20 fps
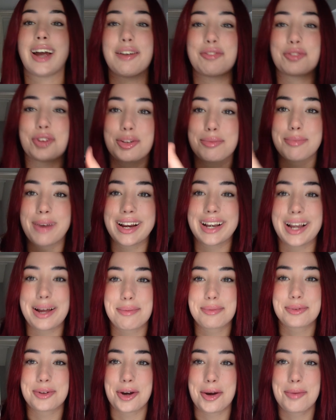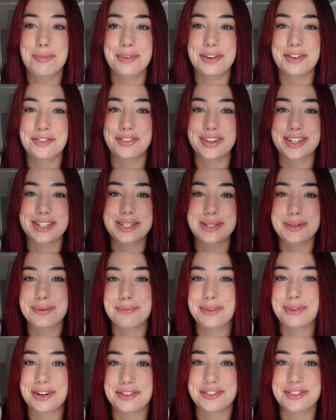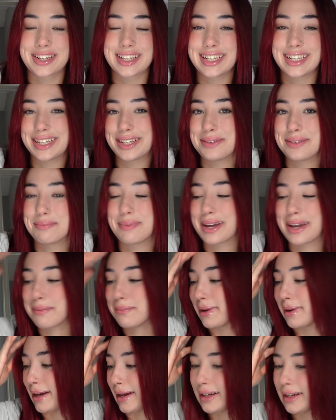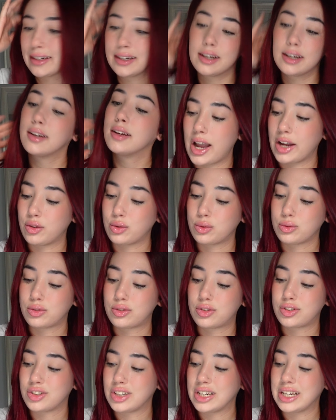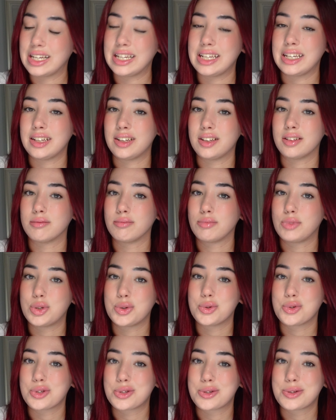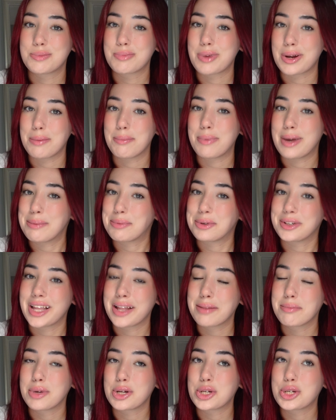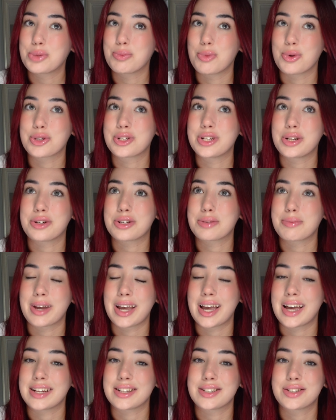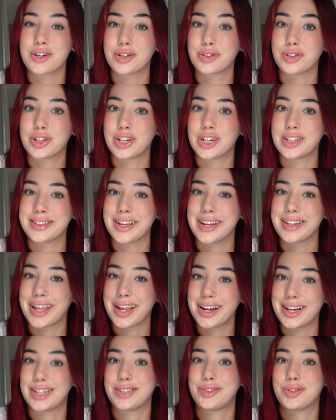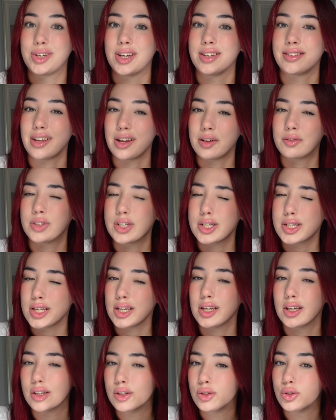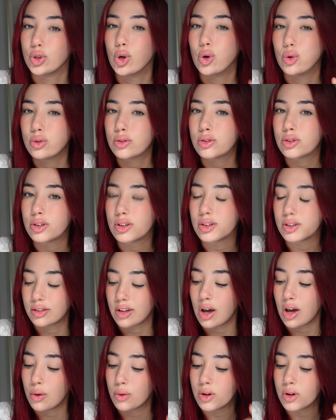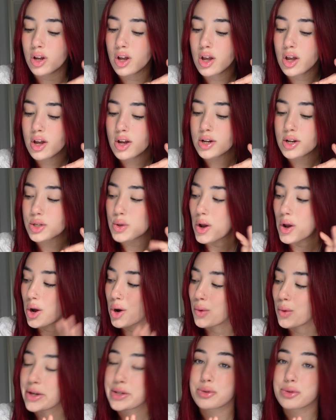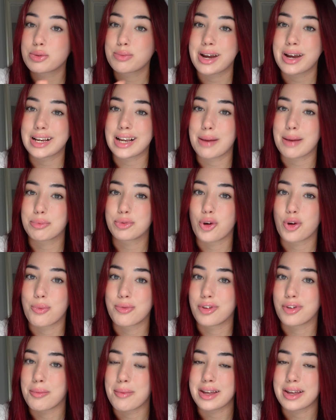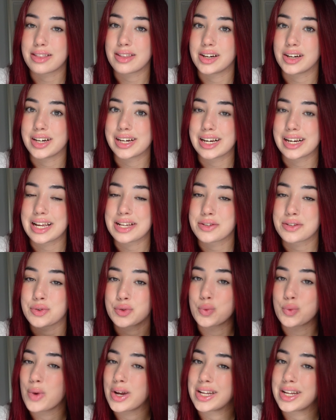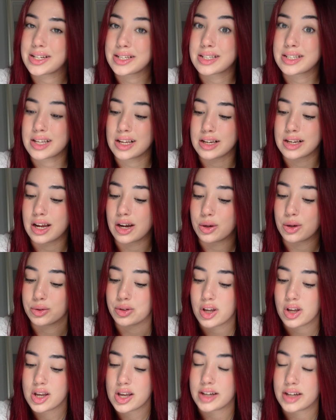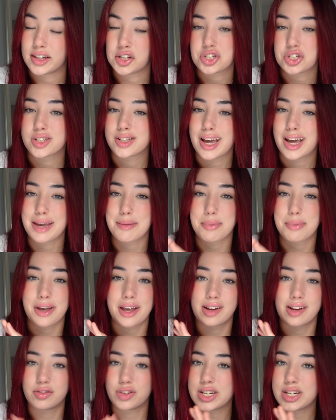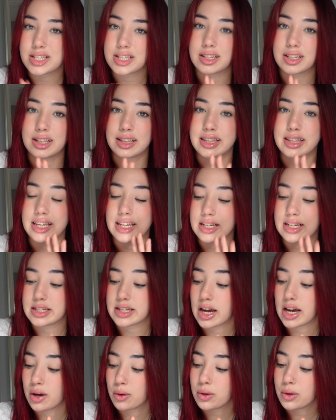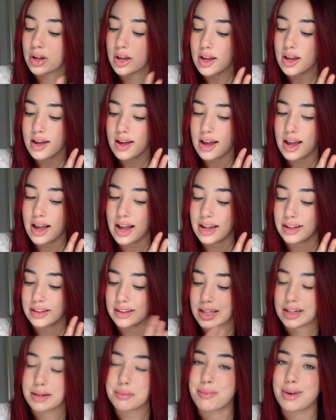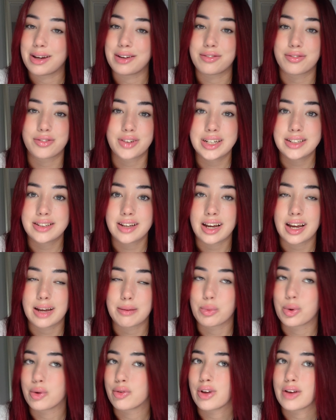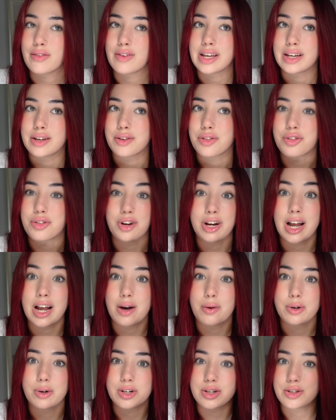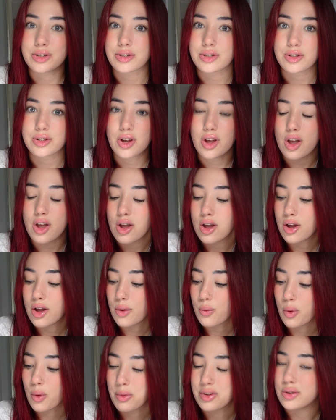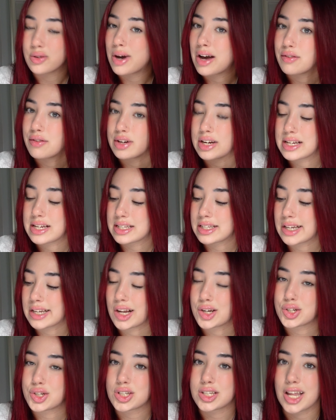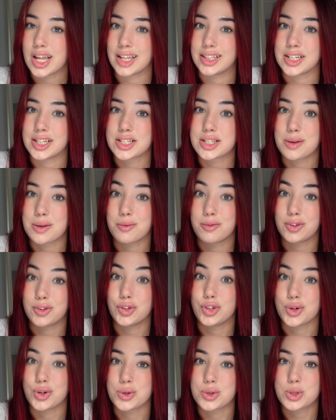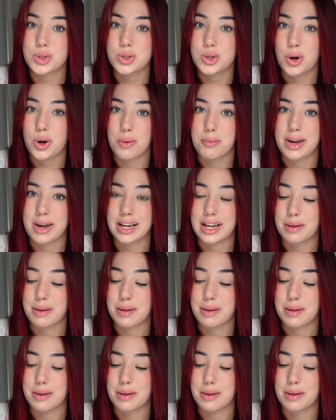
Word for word: I've got my laptop, fits perfectly in my bag. I don't really use pen and paper that much, mostly because my hands start to hurt and I like to get every single note down. So I always use my laptop for my theory classes when it's allowed. I just type every single thing down. And then in my free time, or if I have like three hours where we don't have a lesson, I'll just edit some videos on my